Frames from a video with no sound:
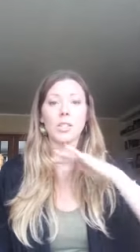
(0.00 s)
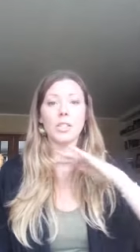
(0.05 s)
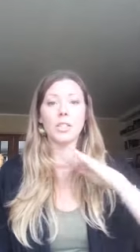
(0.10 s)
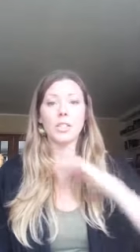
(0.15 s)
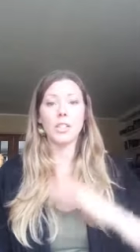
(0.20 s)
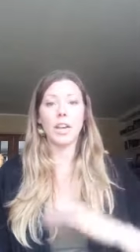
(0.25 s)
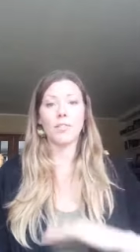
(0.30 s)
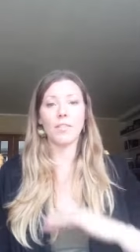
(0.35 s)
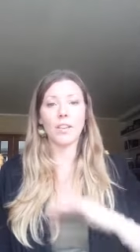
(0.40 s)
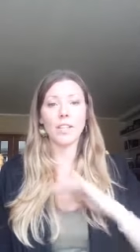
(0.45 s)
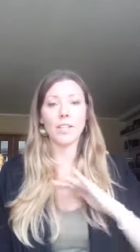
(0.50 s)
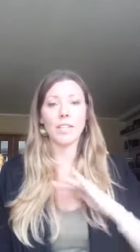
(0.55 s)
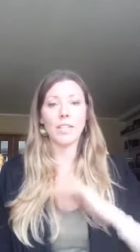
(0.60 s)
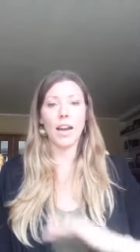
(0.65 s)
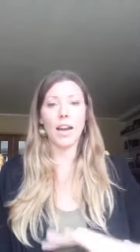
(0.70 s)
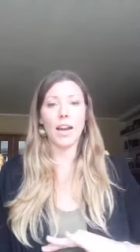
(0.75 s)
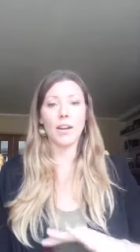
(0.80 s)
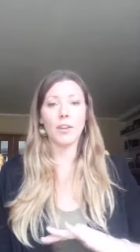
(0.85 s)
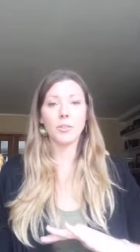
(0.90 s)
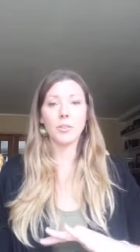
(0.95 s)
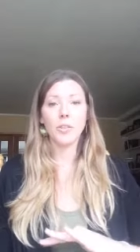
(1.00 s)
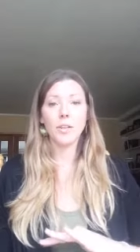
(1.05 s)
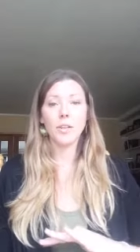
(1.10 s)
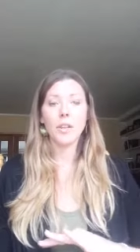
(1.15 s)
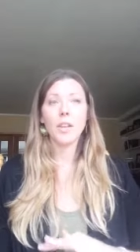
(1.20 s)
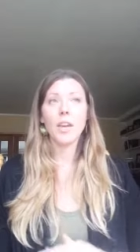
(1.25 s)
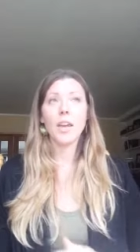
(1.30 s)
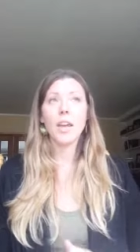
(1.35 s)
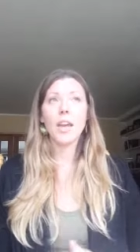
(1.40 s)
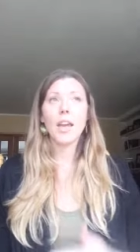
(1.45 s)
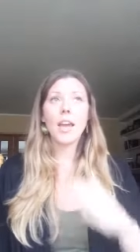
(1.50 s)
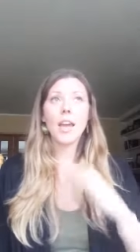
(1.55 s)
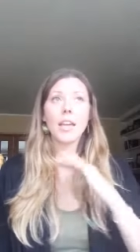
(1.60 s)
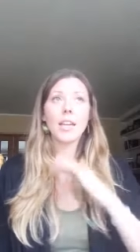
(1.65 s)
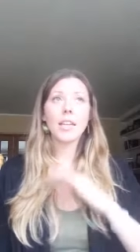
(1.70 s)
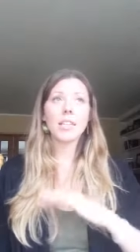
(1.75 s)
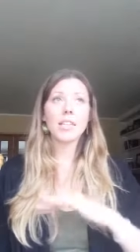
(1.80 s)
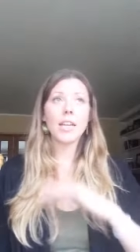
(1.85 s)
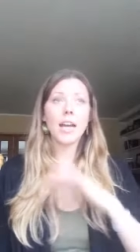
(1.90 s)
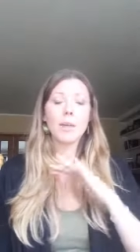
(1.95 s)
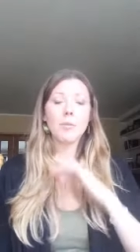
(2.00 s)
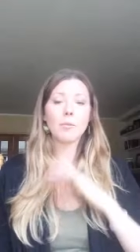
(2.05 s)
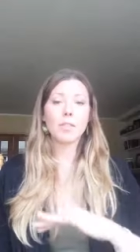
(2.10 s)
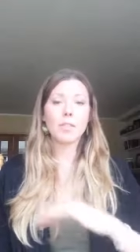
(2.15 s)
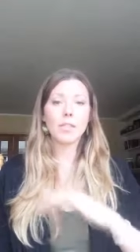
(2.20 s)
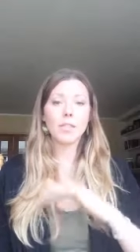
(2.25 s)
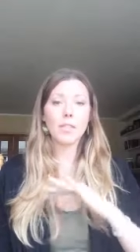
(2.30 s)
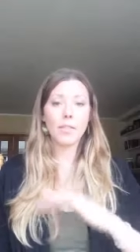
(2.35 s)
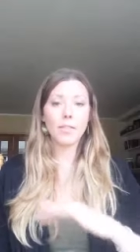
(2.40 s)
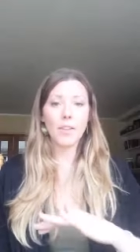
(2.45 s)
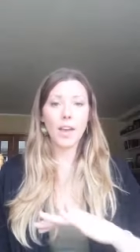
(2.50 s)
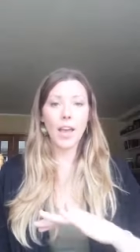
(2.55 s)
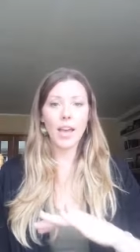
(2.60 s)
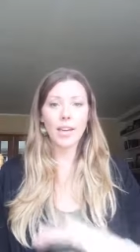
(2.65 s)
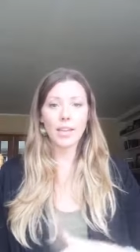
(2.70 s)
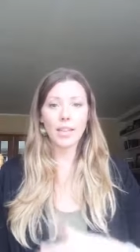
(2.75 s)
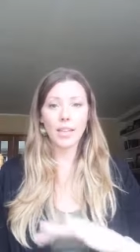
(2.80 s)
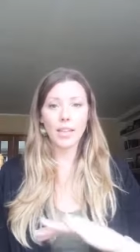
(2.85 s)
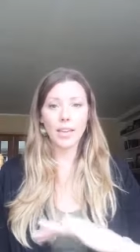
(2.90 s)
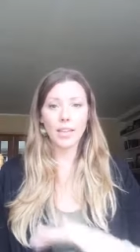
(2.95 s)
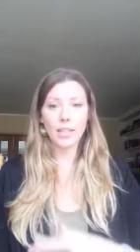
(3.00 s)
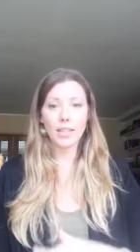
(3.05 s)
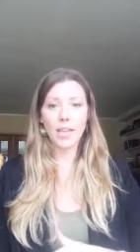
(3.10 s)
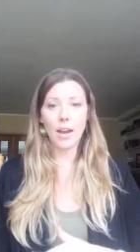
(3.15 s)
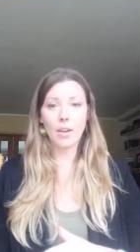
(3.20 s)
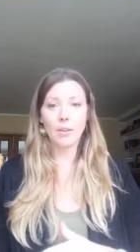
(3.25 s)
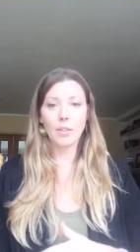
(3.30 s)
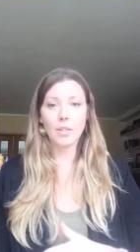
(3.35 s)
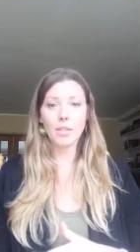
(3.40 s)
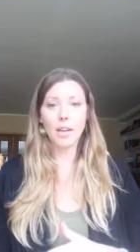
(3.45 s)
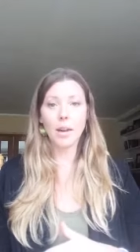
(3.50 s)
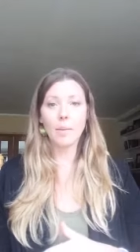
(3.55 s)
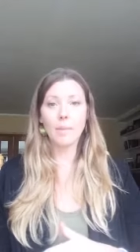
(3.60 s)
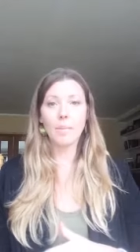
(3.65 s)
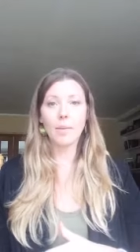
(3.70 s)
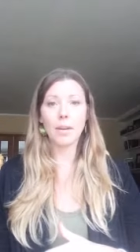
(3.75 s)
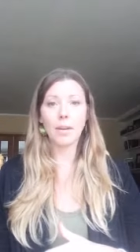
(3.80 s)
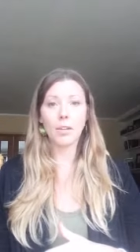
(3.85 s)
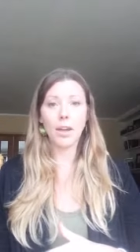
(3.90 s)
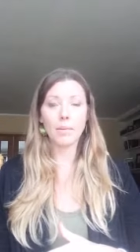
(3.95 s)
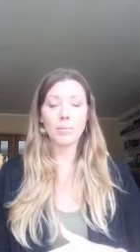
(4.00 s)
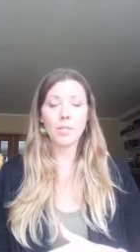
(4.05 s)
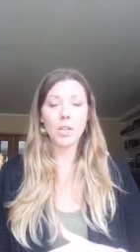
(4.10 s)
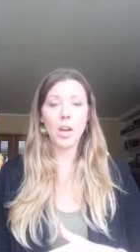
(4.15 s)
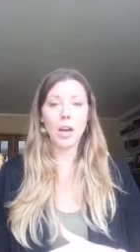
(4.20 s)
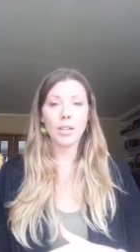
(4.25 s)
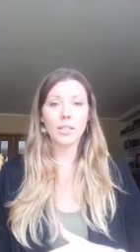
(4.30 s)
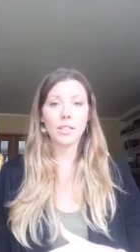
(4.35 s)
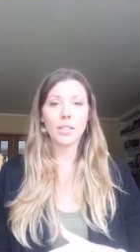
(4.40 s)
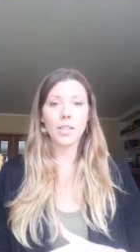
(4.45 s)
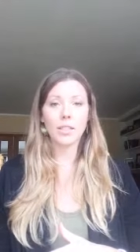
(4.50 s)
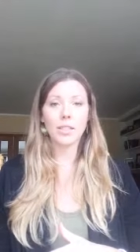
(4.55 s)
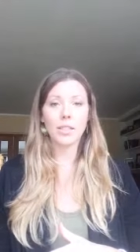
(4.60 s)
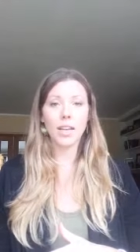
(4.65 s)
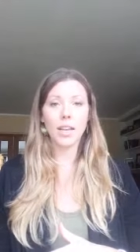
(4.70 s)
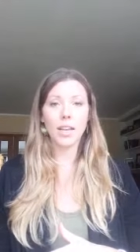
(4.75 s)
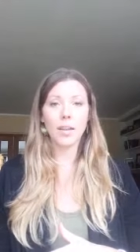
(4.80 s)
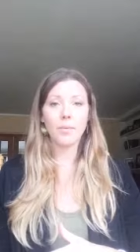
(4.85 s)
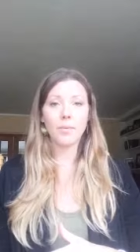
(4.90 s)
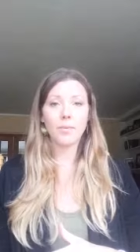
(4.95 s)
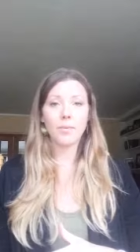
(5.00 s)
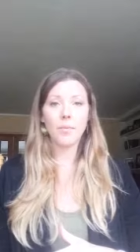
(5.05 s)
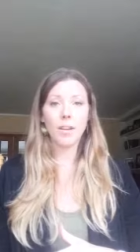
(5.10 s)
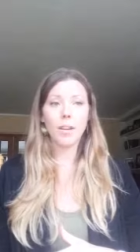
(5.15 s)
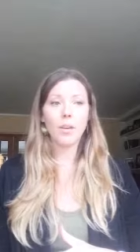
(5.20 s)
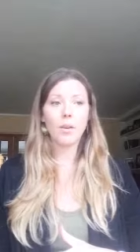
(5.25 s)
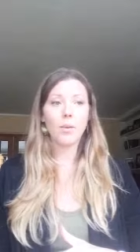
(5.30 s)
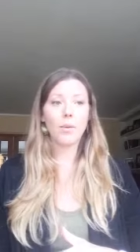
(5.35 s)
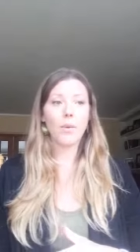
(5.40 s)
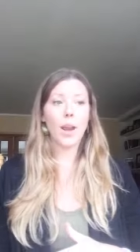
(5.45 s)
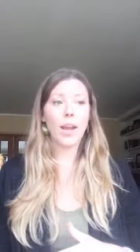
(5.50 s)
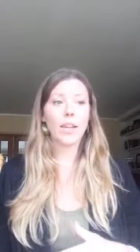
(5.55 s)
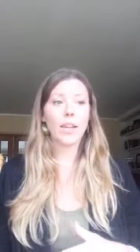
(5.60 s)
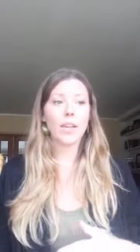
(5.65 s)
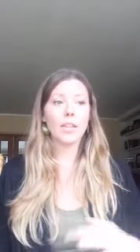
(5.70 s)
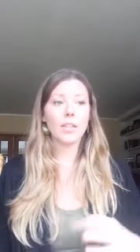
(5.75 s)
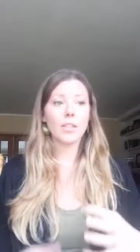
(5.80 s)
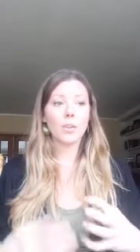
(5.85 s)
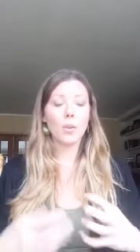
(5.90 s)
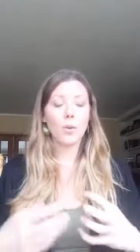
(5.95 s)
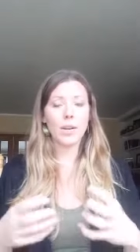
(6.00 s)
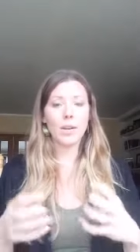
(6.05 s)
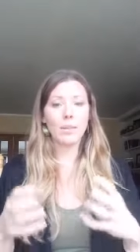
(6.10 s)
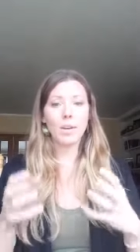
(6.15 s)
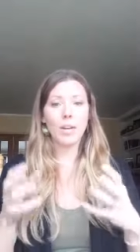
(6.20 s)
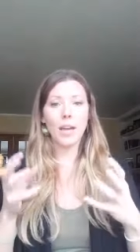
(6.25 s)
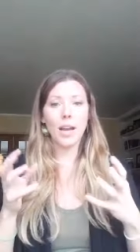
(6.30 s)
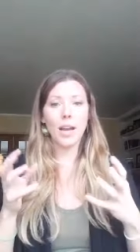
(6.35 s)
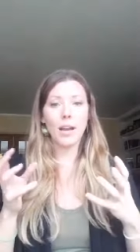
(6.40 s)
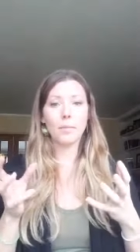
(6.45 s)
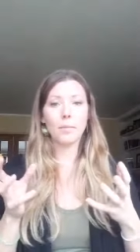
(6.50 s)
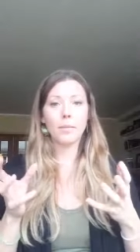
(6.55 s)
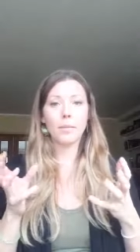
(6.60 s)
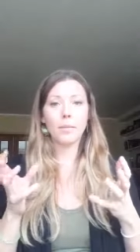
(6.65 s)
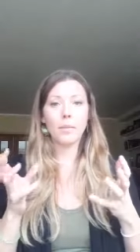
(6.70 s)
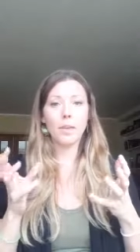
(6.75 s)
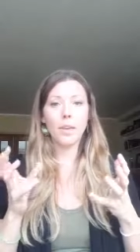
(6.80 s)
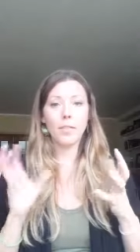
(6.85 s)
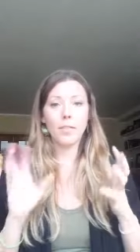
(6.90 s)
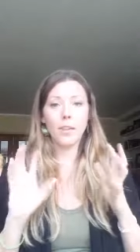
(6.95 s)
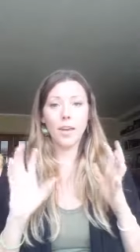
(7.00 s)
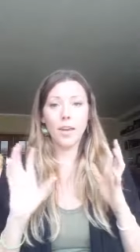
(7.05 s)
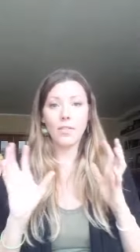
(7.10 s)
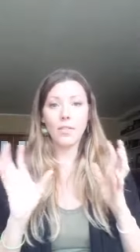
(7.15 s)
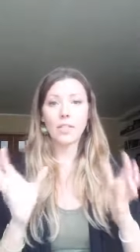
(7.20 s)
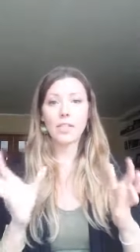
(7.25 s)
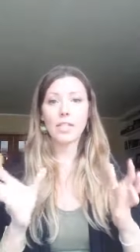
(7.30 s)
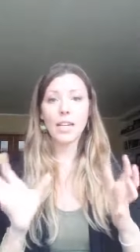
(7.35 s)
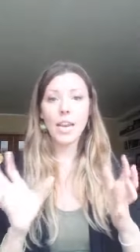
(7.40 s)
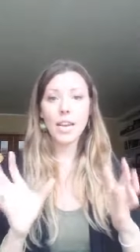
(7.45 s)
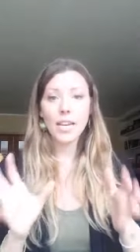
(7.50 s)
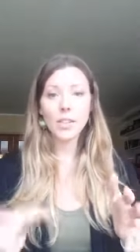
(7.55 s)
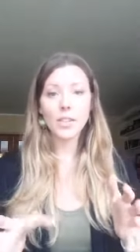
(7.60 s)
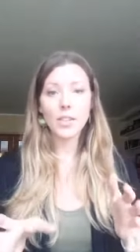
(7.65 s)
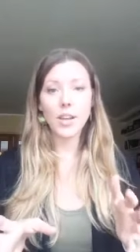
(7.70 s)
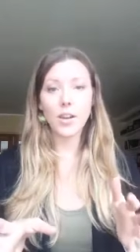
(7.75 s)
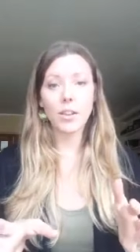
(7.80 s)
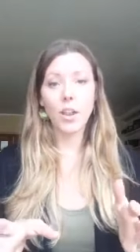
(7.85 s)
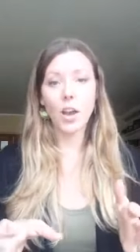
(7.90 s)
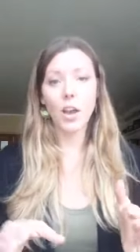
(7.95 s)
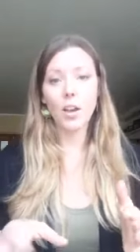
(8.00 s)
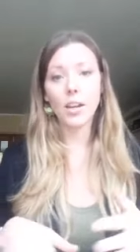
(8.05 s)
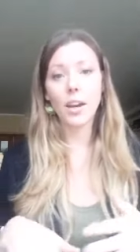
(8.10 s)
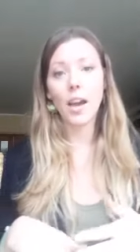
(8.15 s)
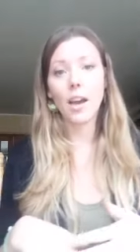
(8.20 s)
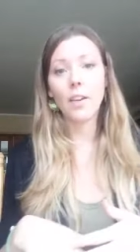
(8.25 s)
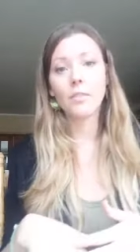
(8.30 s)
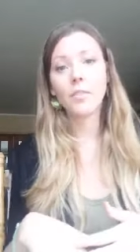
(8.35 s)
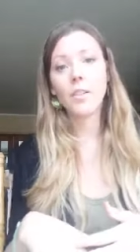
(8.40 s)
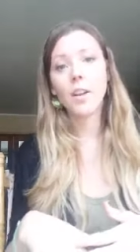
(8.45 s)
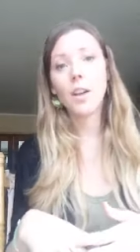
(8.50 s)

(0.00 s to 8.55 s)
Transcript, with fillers: stuff it down anytime we stuff anything down it's going to build up toxicity right? And it's going to become, if, if it stays there long enough,